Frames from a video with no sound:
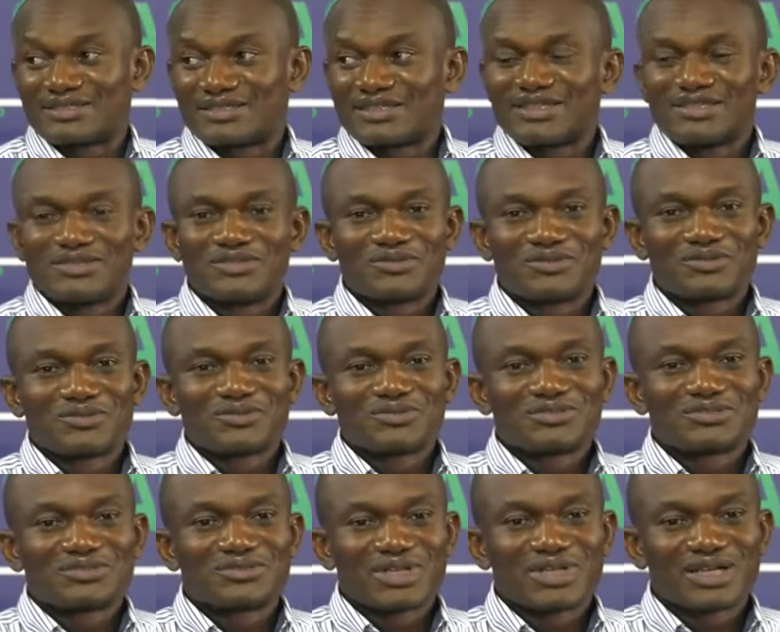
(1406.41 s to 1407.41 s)

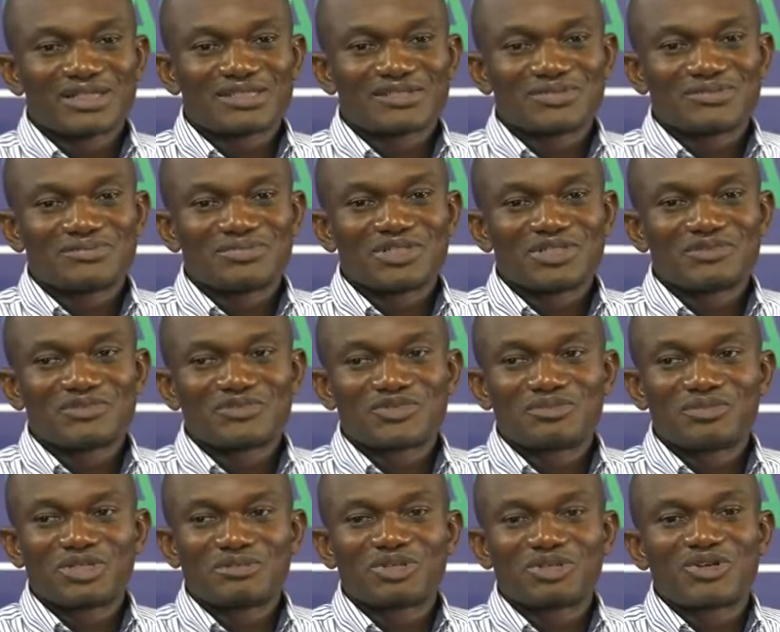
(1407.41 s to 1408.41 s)
to act, to be able to
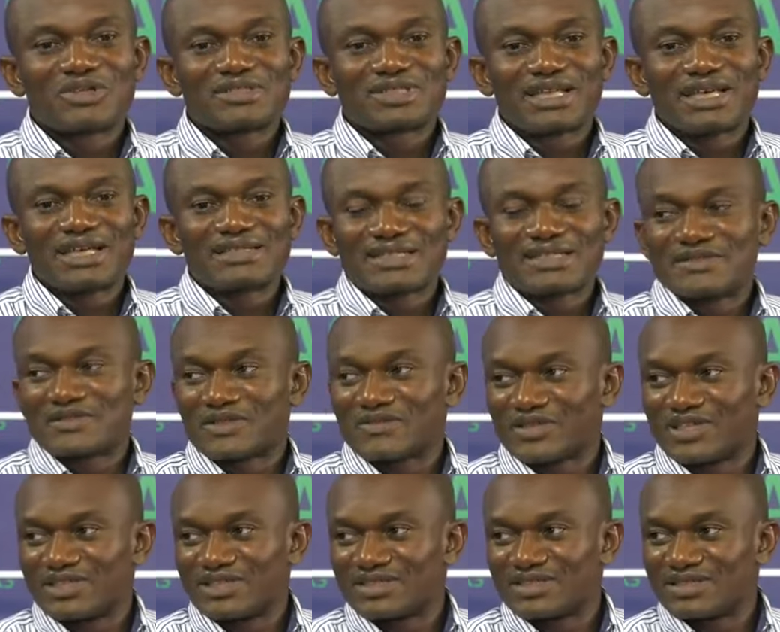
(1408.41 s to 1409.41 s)
make, because the essence of
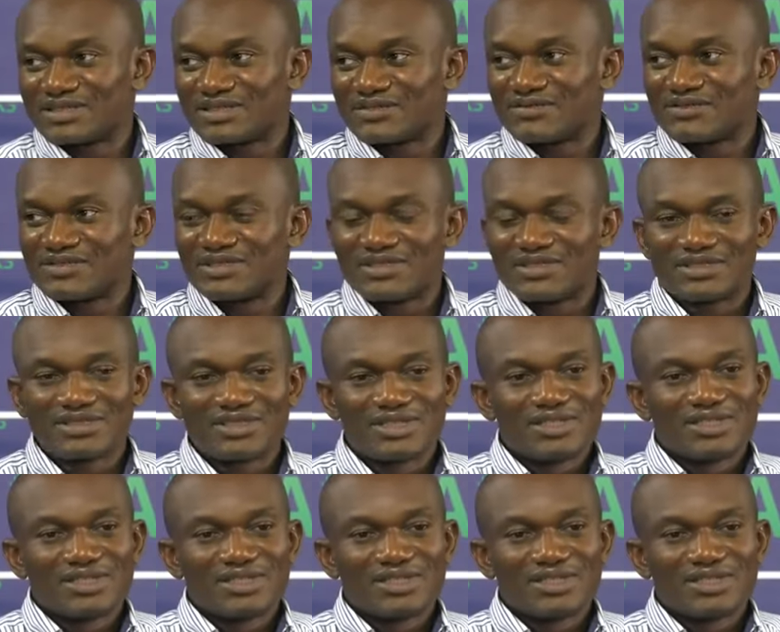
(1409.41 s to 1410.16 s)
education really